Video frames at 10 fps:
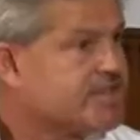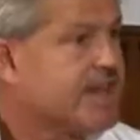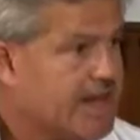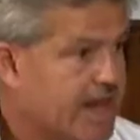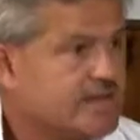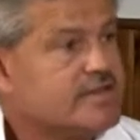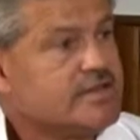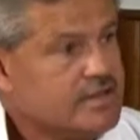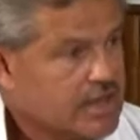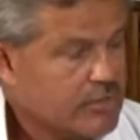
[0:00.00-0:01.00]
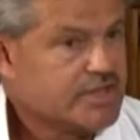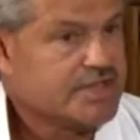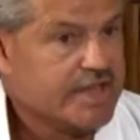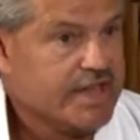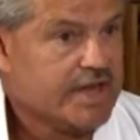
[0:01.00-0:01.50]
say yes. I would
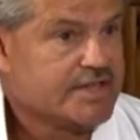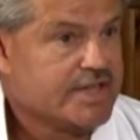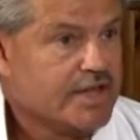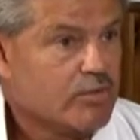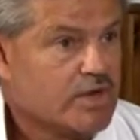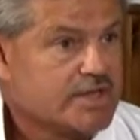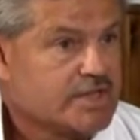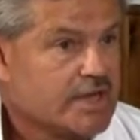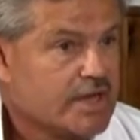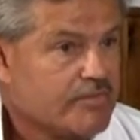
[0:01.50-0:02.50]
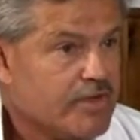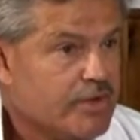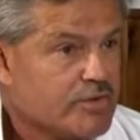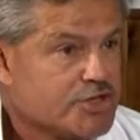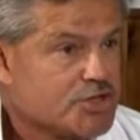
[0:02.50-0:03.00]
say yes. He was uh,
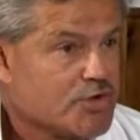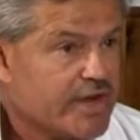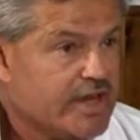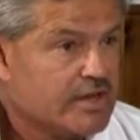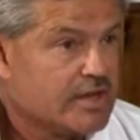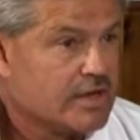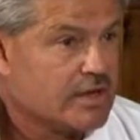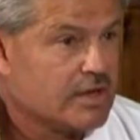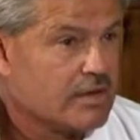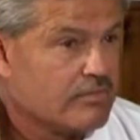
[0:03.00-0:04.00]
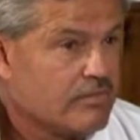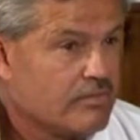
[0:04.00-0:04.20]
he was trained. Uh,